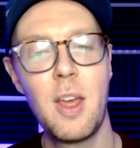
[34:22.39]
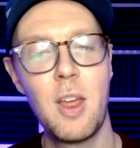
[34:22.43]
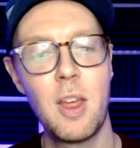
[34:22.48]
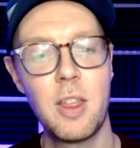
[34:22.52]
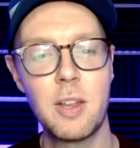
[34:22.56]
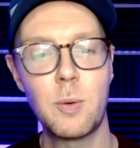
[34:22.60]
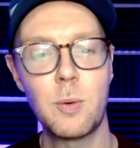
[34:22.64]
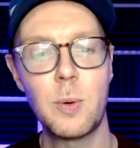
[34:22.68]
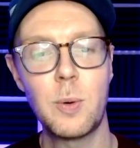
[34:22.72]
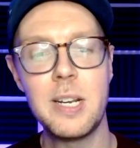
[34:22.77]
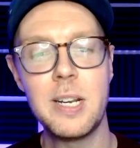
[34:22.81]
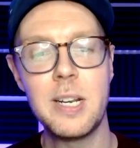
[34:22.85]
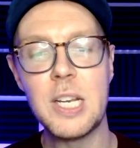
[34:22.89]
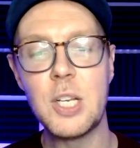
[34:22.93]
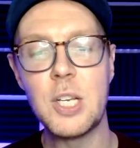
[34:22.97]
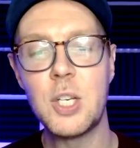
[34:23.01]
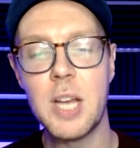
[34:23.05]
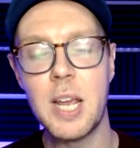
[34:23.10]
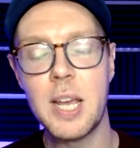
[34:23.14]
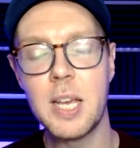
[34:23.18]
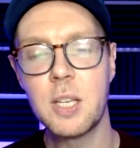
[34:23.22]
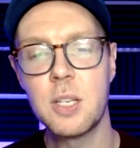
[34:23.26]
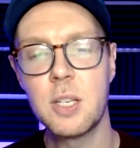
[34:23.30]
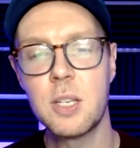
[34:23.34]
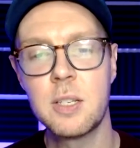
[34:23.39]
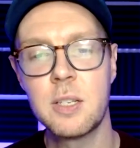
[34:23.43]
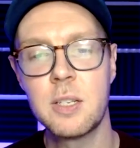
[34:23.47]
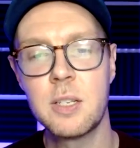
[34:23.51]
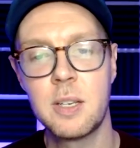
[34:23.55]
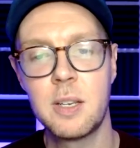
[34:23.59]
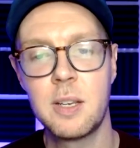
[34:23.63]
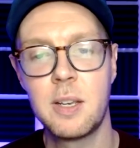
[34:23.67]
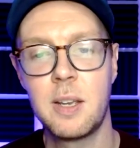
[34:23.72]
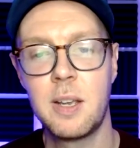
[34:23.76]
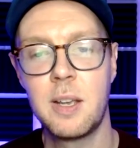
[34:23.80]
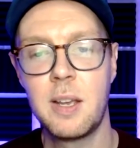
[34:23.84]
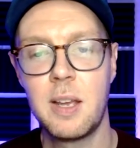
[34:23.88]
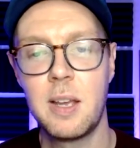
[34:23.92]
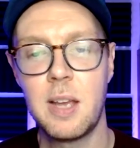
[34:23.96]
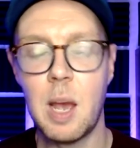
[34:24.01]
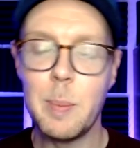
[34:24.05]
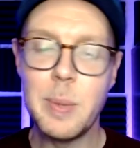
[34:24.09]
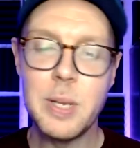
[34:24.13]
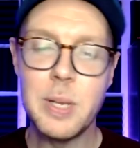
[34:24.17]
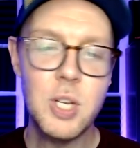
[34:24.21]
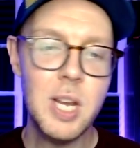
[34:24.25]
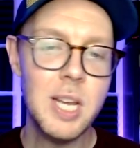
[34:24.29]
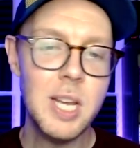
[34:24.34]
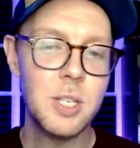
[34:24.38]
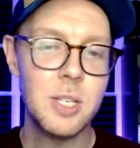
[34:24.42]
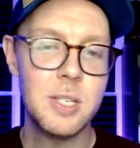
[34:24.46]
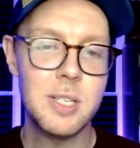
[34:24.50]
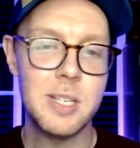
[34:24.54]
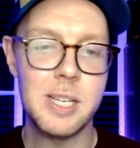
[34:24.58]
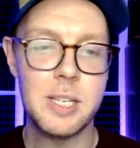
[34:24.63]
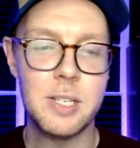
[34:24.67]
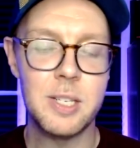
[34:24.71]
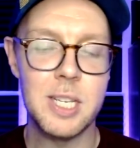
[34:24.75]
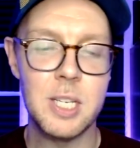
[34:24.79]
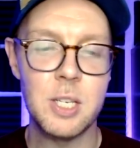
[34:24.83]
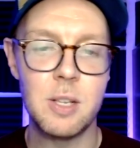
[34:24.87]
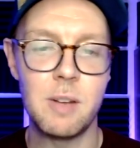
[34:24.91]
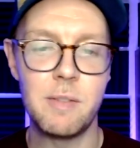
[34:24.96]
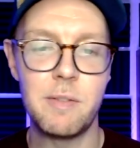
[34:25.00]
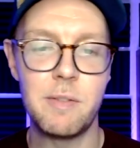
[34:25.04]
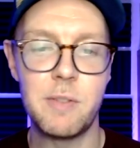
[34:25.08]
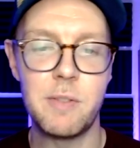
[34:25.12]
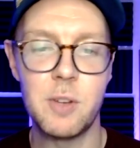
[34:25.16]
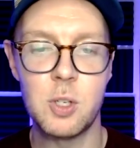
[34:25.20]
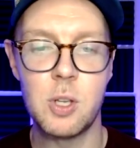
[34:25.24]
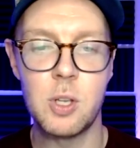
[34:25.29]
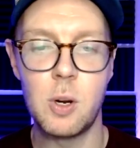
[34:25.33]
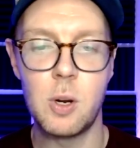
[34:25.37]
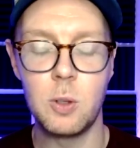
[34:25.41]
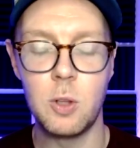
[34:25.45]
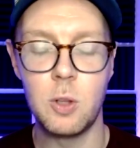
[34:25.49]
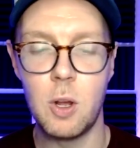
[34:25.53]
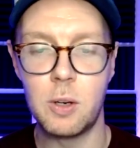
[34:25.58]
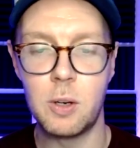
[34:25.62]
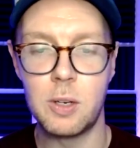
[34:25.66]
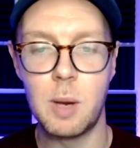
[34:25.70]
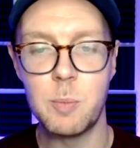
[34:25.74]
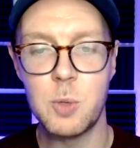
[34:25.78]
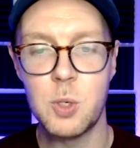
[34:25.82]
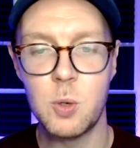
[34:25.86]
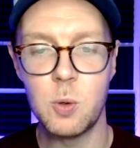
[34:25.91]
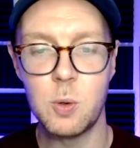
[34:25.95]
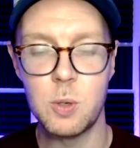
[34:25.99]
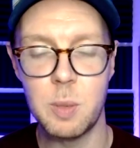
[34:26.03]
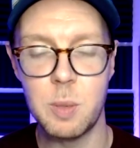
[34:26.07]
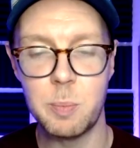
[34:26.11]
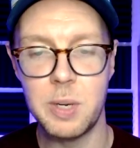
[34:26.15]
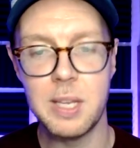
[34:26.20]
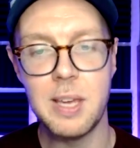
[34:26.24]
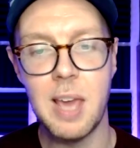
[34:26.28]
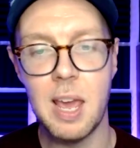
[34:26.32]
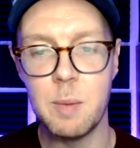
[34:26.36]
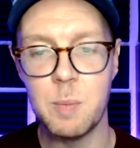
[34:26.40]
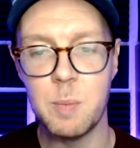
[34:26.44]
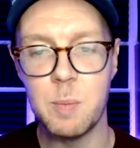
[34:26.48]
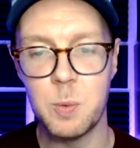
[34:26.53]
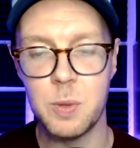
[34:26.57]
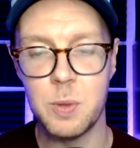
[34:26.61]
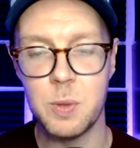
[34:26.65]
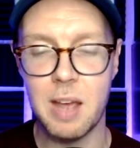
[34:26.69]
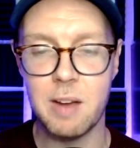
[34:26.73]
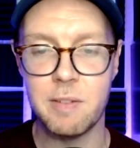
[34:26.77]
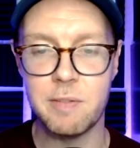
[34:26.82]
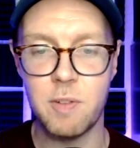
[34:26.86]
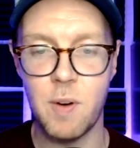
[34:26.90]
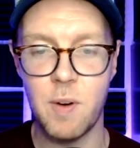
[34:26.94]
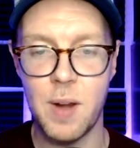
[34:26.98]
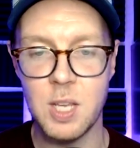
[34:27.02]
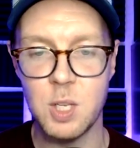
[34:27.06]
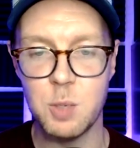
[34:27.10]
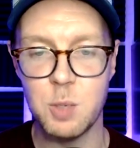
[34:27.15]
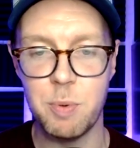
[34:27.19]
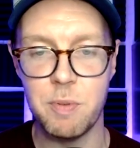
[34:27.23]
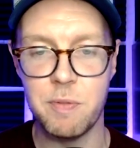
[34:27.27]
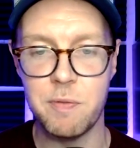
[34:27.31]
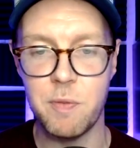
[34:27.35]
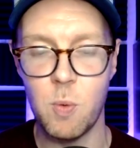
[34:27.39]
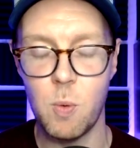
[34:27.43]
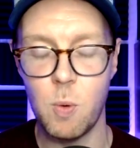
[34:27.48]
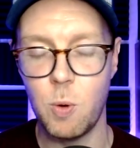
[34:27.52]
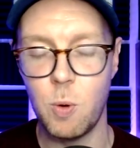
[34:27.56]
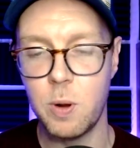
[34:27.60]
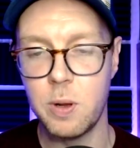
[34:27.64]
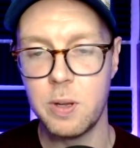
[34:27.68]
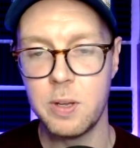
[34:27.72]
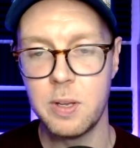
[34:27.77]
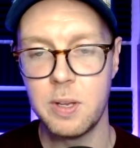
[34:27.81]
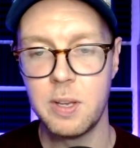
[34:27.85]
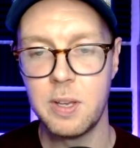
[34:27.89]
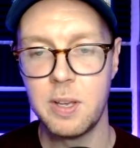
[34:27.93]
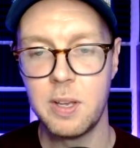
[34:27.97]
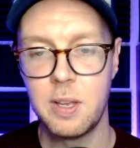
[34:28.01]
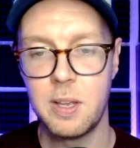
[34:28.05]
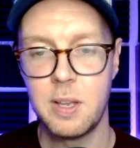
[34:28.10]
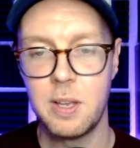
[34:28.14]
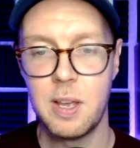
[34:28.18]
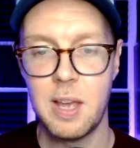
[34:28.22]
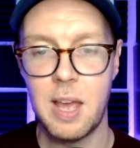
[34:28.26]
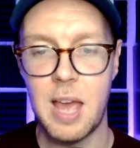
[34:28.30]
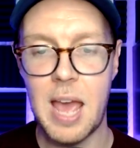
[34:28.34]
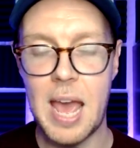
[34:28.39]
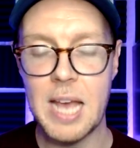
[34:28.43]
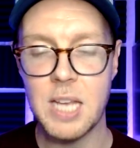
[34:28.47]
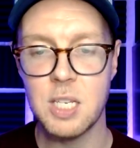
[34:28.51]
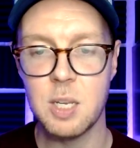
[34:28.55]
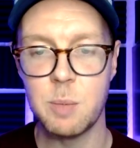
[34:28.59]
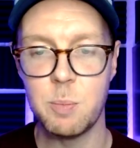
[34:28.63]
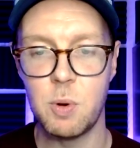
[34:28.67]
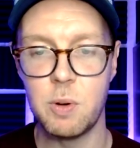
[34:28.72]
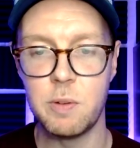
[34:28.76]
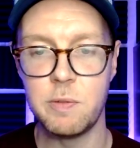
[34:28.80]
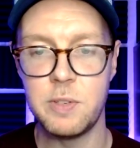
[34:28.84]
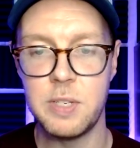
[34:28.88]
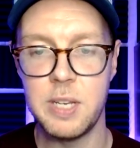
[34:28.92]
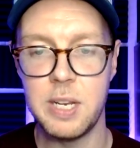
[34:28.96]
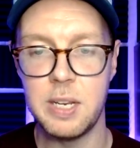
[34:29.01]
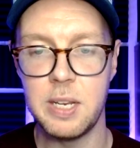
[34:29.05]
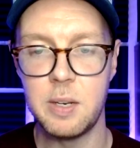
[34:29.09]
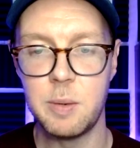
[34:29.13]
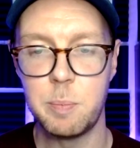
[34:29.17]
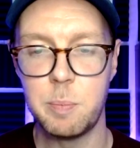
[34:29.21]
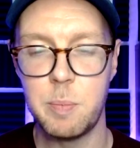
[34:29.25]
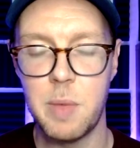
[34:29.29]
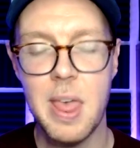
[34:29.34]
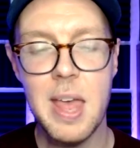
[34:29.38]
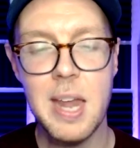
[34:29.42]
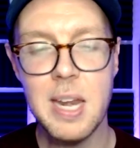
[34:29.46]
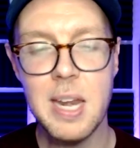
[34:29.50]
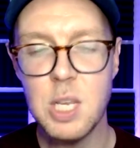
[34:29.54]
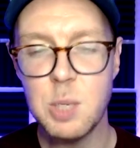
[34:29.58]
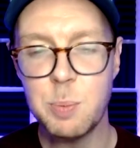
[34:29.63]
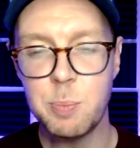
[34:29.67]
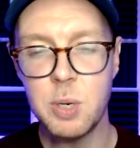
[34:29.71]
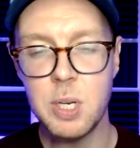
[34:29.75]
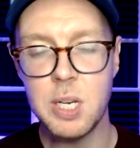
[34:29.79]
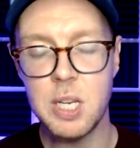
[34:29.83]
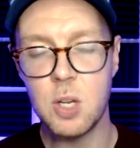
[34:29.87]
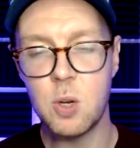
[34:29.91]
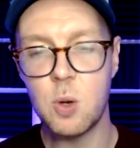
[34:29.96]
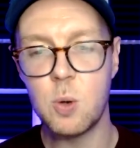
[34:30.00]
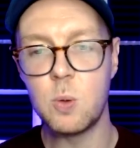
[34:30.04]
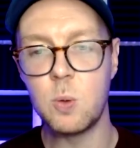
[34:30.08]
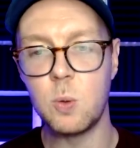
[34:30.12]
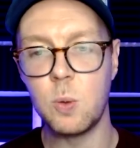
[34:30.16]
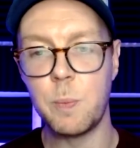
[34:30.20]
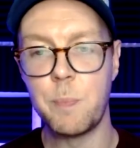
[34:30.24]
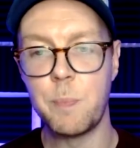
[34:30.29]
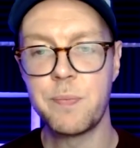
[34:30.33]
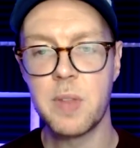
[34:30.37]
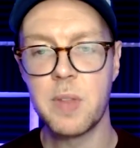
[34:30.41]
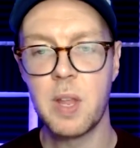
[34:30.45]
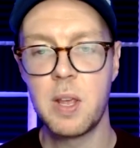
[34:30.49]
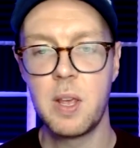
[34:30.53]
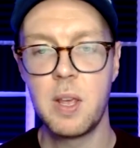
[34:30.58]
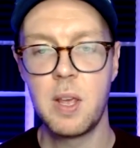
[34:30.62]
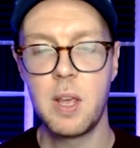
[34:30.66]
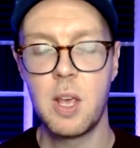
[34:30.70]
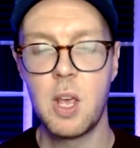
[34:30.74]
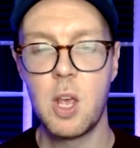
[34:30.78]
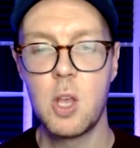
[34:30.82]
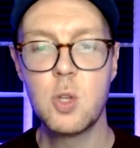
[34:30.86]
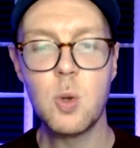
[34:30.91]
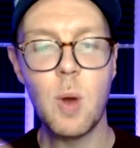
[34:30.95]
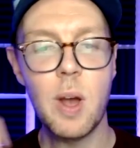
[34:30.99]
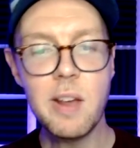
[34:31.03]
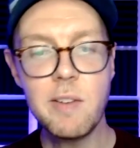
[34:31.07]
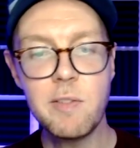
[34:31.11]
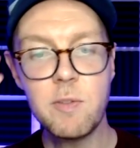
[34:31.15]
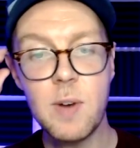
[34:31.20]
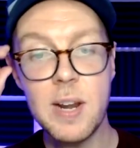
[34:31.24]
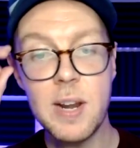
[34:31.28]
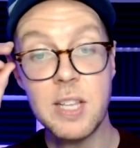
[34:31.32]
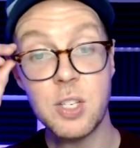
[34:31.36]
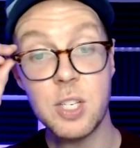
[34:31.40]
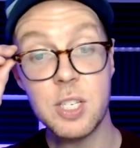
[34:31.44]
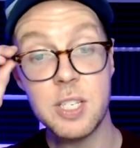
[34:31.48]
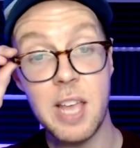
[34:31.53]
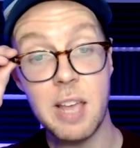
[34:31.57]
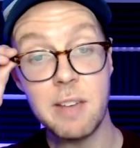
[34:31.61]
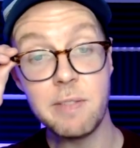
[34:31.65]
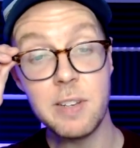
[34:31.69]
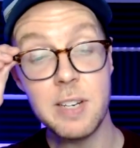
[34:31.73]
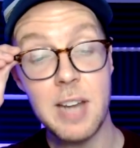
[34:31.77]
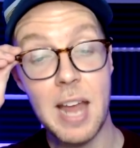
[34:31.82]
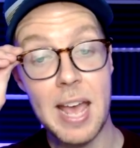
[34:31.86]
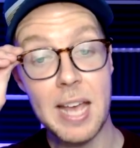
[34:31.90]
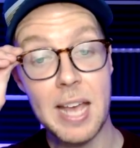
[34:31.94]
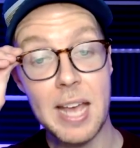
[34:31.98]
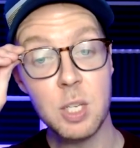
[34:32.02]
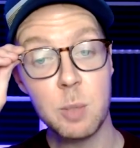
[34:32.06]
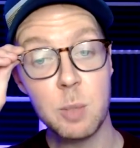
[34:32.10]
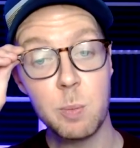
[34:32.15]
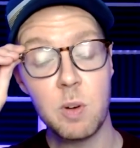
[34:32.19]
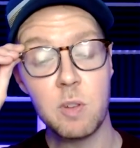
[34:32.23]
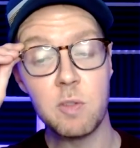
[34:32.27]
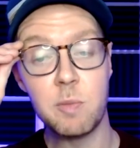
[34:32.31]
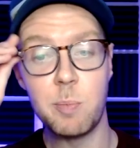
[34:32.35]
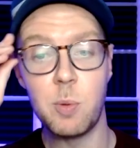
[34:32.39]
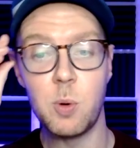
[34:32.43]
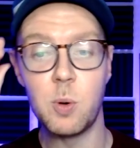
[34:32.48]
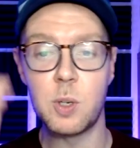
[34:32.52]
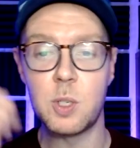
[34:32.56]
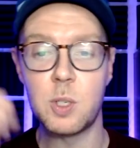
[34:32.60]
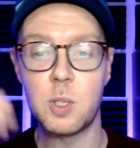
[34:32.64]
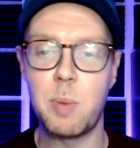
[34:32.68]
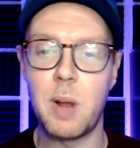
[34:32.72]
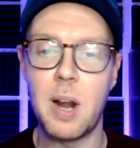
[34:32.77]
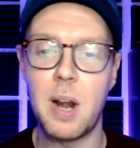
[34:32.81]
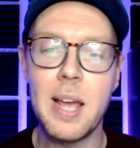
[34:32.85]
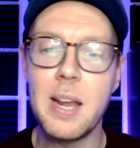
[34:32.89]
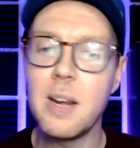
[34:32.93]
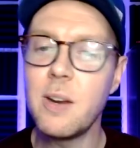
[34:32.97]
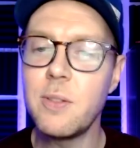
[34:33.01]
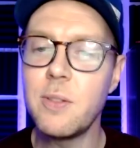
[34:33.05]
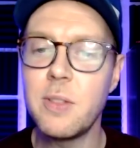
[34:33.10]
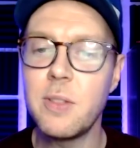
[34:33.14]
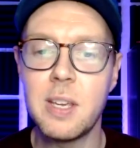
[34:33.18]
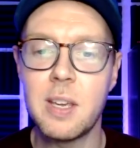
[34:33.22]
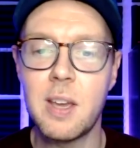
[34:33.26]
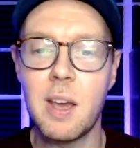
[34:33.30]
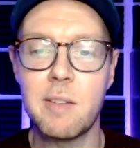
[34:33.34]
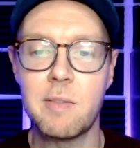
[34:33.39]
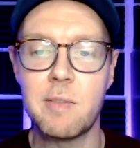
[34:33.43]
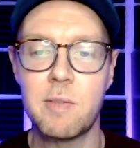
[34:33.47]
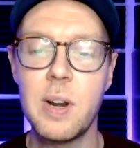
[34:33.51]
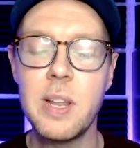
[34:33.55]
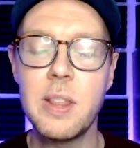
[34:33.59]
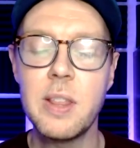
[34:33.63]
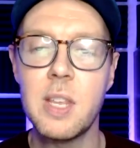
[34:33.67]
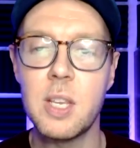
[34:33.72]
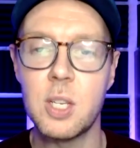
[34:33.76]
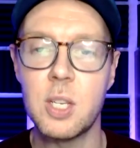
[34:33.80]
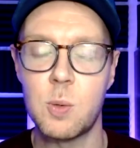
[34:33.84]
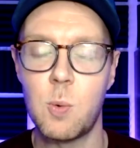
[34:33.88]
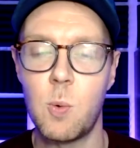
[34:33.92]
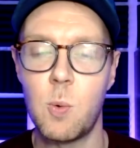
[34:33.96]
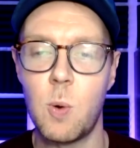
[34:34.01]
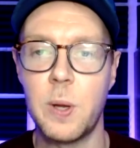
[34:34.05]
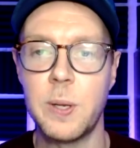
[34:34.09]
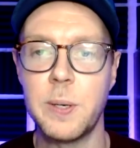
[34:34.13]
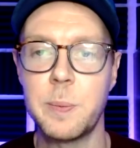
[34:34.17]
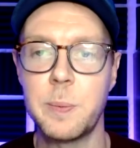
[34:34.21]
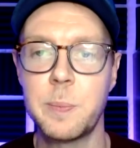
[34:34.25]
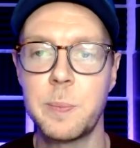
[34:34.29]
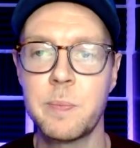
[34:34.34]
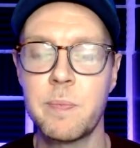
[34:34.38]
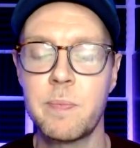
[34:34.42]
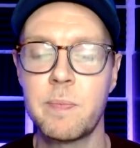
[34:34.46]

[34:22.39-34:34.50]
3D chess? I mean, chess has existed for so long. I'm sure somebody came up with that phrase before Asimov did. But that is pretty cool. So I've read 7 Asimov books, but I don't think I've read this one.